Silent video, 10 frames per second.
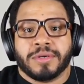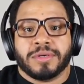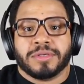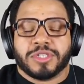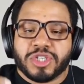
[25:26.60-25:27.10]

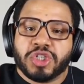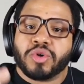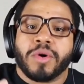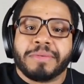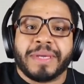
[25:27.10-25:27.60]
to
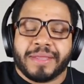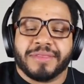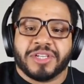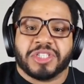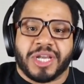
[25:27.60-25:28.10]
join me in
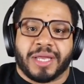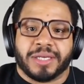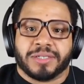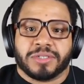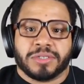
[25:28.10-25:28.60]
this
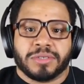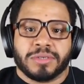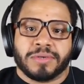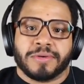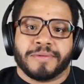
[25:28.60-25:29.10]
challenge,
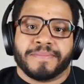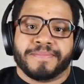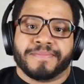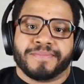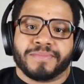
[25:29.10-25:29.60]

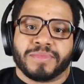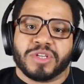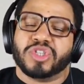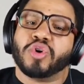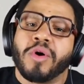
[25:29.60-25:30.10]

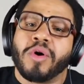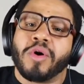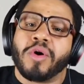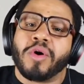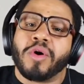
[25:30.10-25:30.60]
join me
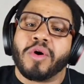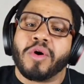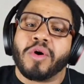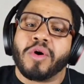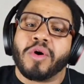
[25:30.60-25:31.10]
in this
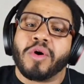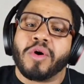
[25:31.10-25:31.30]
journey